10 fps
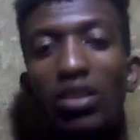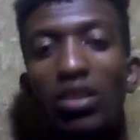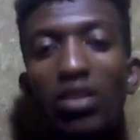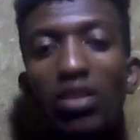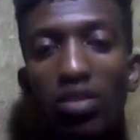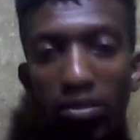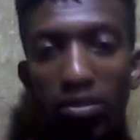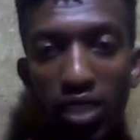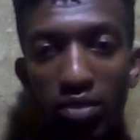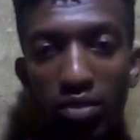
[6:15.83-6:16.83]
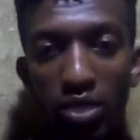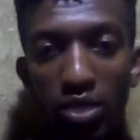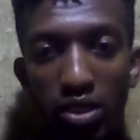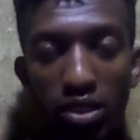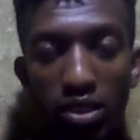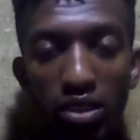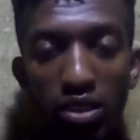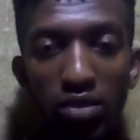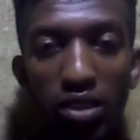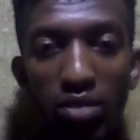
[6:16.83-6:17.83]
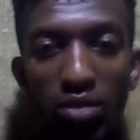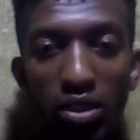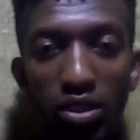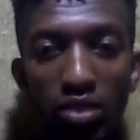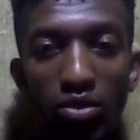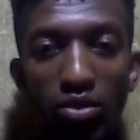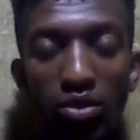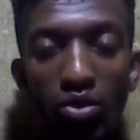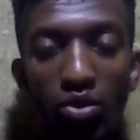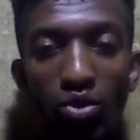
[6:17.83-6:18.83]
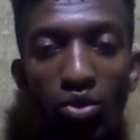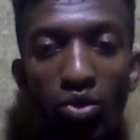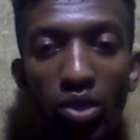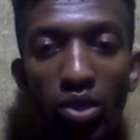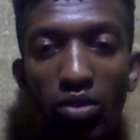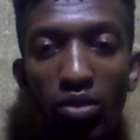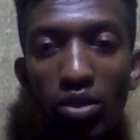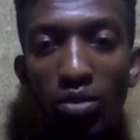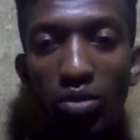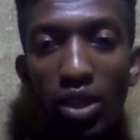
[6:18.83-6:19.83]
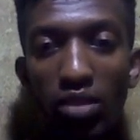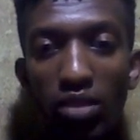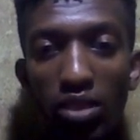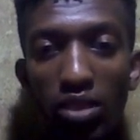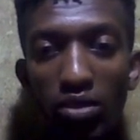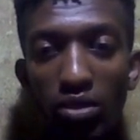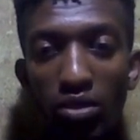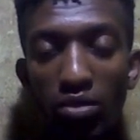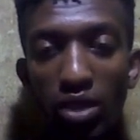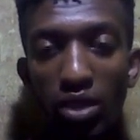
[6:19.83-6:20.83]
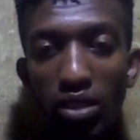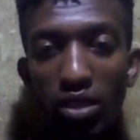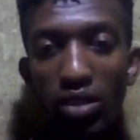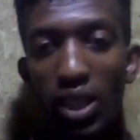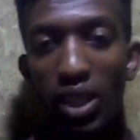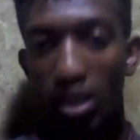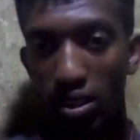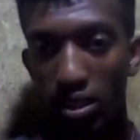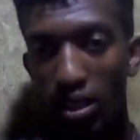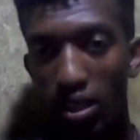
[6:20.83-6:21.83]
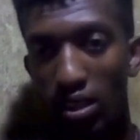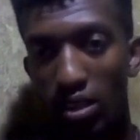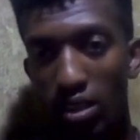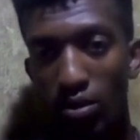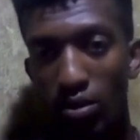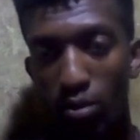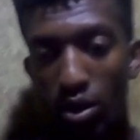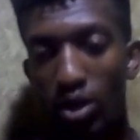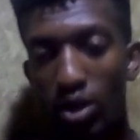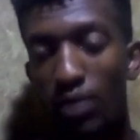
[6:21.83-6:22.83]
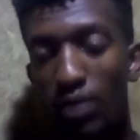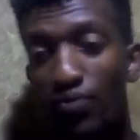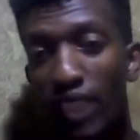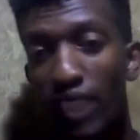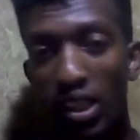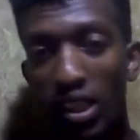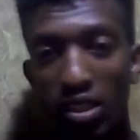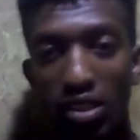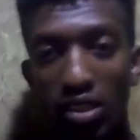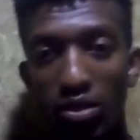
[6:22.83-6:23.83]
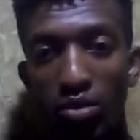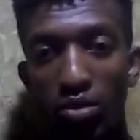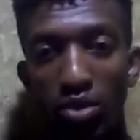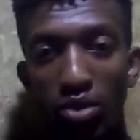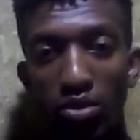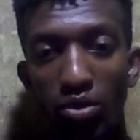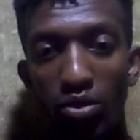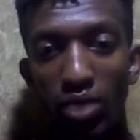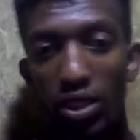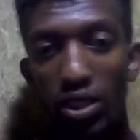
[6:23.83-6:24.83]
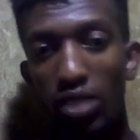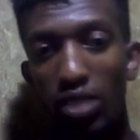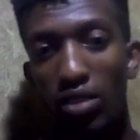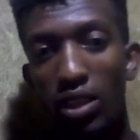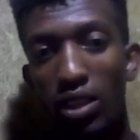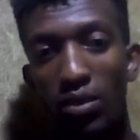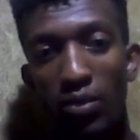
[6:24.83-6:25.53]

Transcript: that is a 5%. That's 5%. So you wait for the breakout. That's not a breakout. The little poke. That's a little poke. We don't want that. Okay.